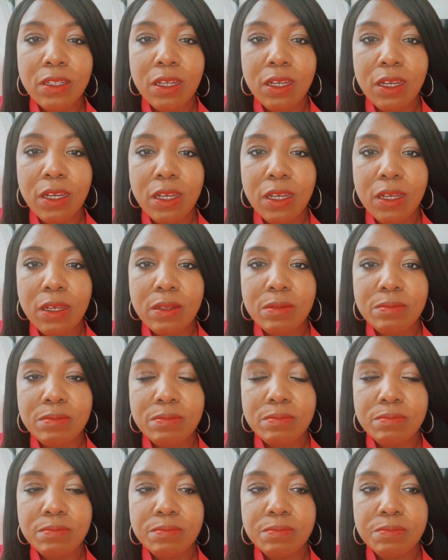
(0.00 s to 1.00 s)
Um,
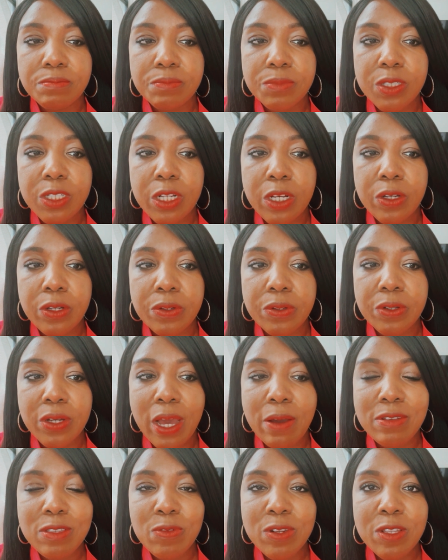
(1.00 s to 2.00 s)
you know, I
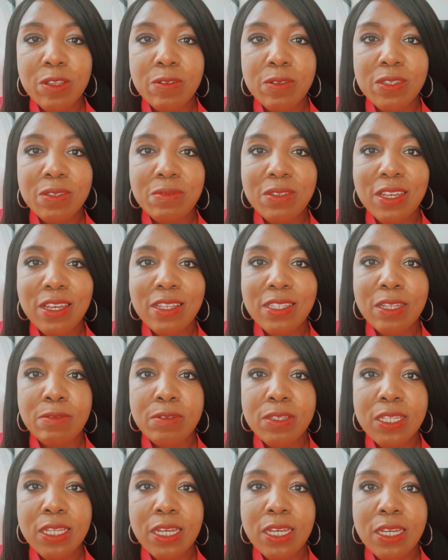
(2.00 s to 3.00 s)
was one of those kids that
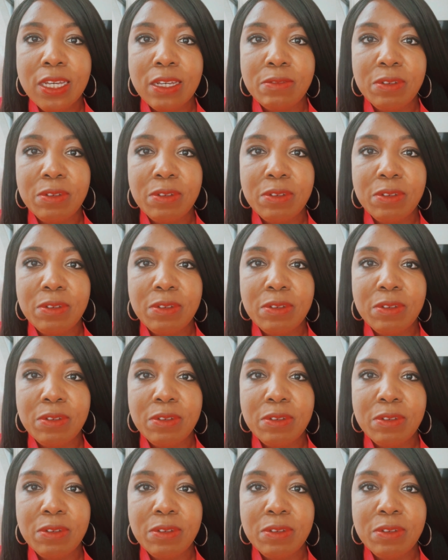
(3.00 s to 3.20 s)
was a,